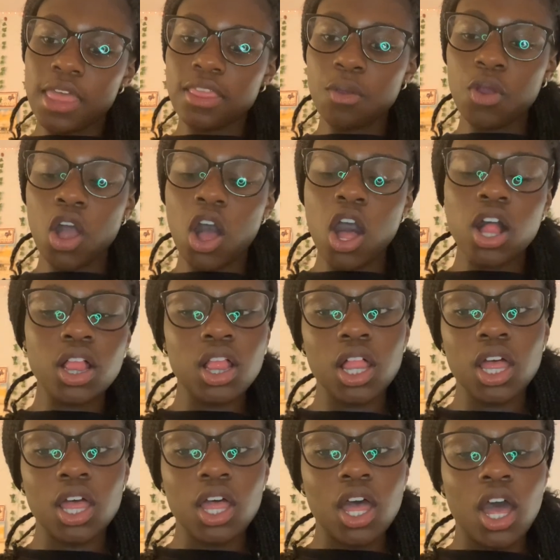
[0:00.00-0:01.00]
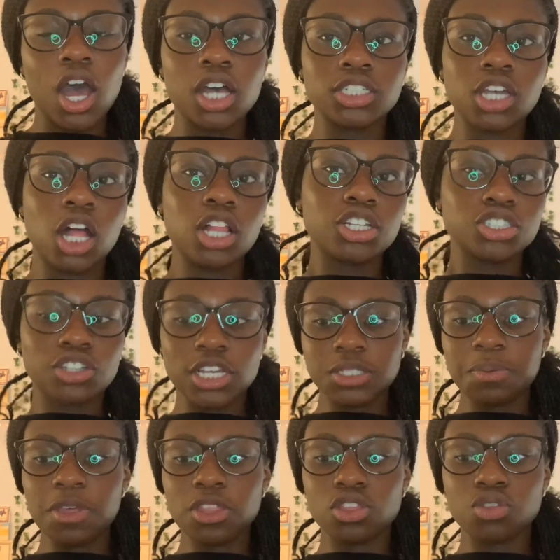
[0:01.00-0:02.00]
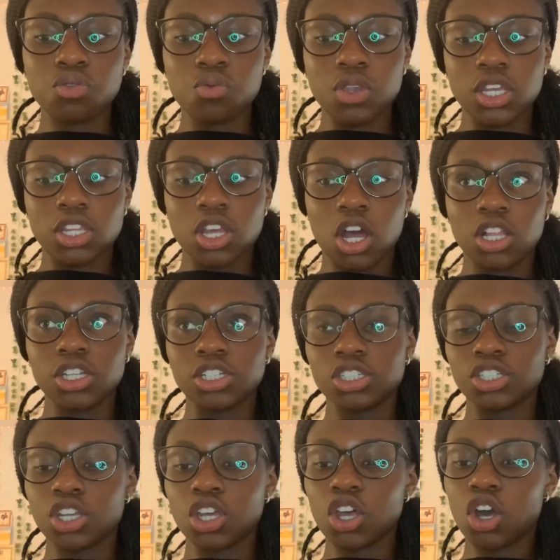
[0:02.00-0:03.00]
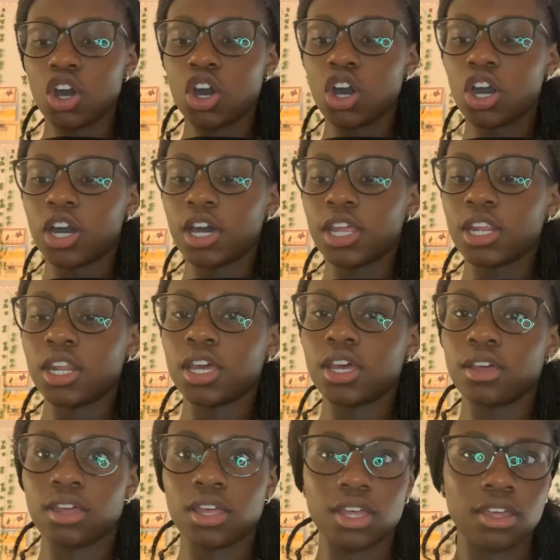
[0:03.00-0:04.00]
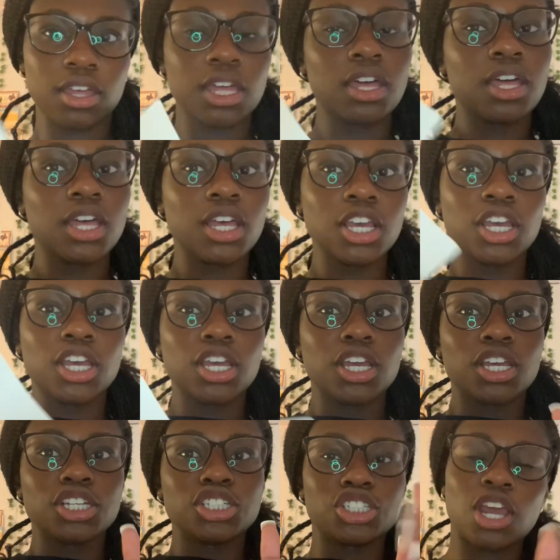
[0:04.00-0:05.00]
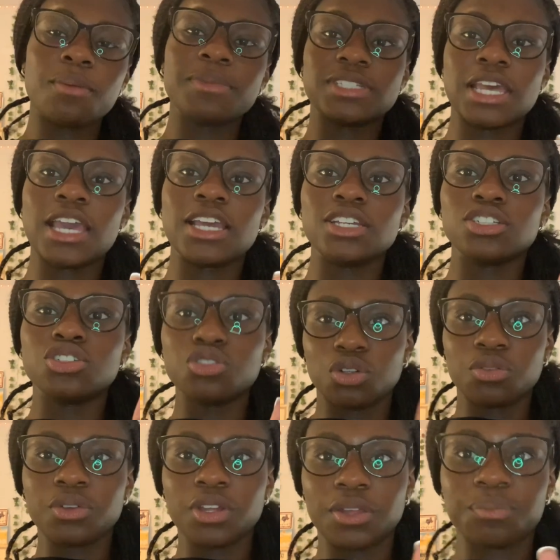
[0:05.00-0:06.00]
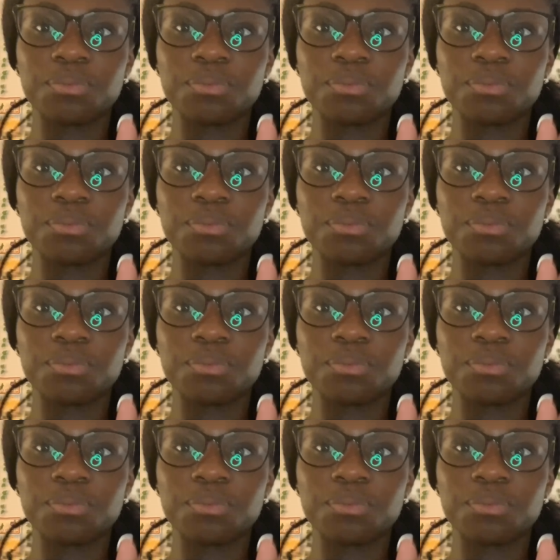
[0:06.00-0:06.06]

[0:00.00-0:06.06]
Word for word: And they were all a dollar, so I spent three dollars on Shoppe A jewelry.